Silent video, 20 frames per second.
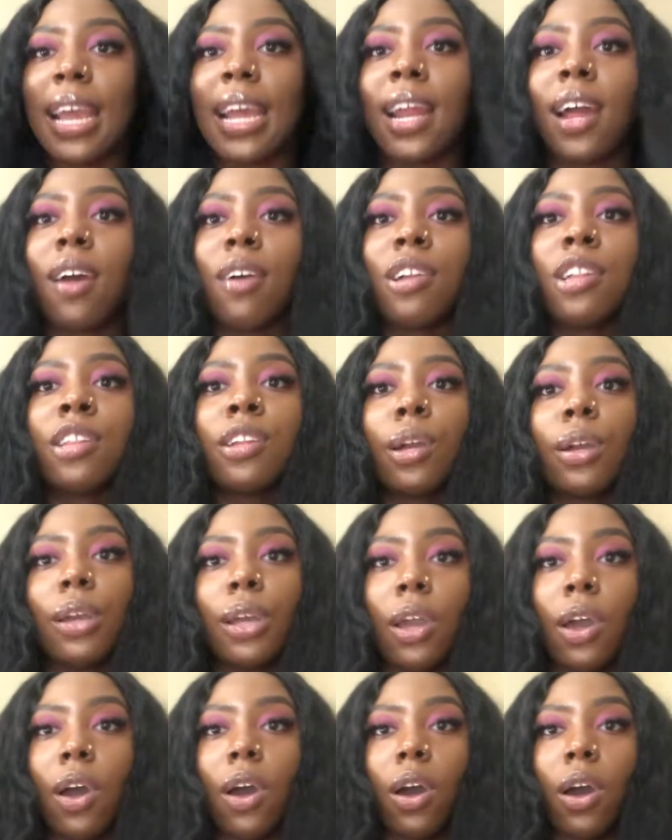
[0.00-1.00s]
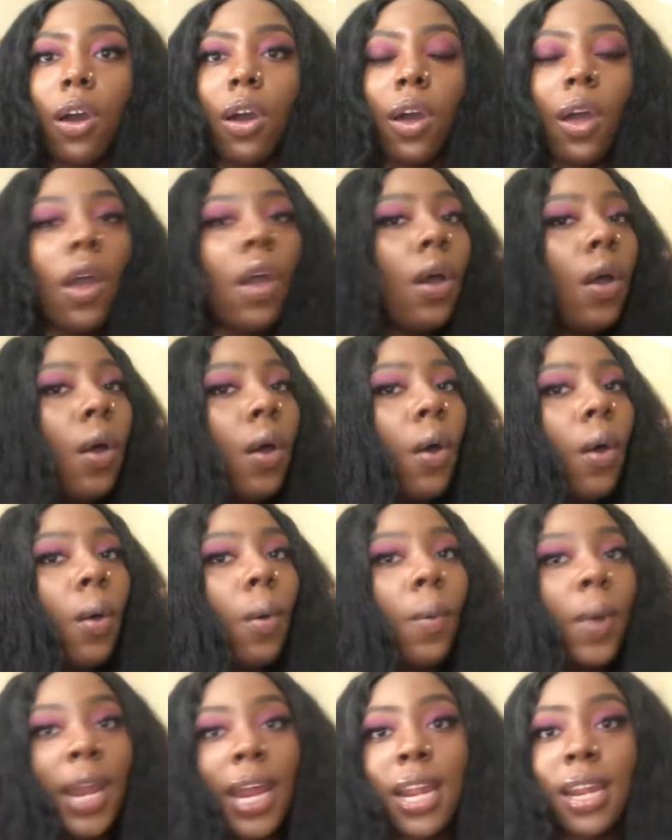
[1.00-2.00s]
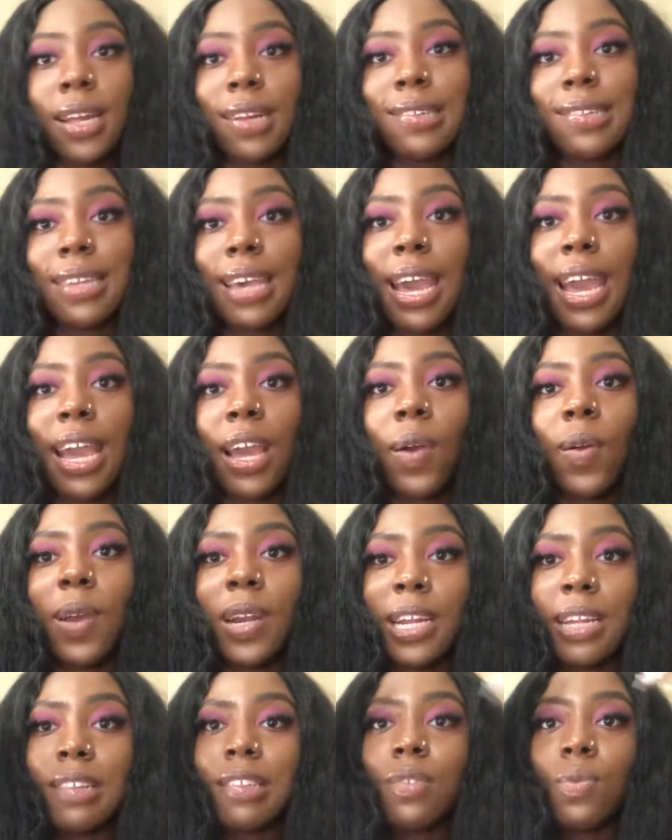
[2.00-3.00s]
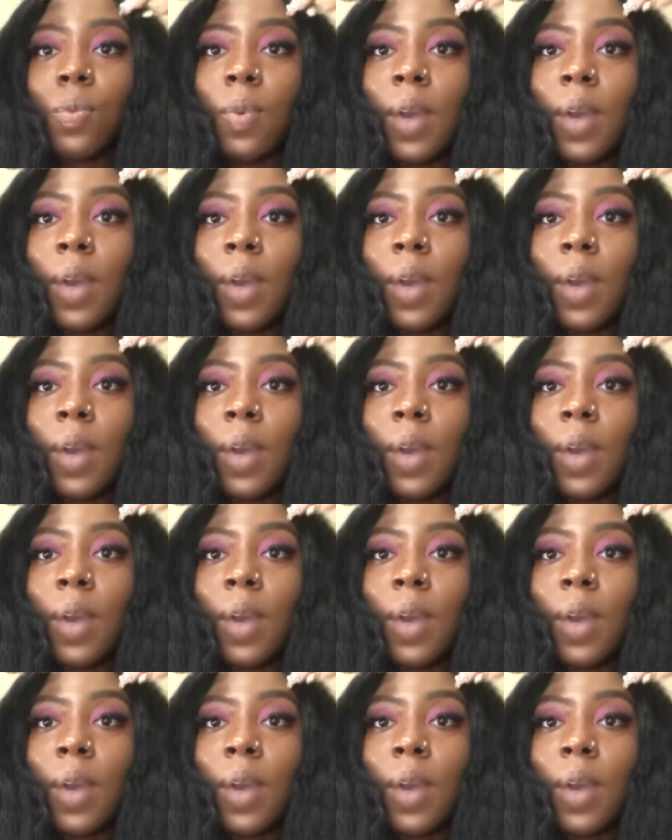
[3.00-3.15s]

and I'll show y'all what it looks like when it's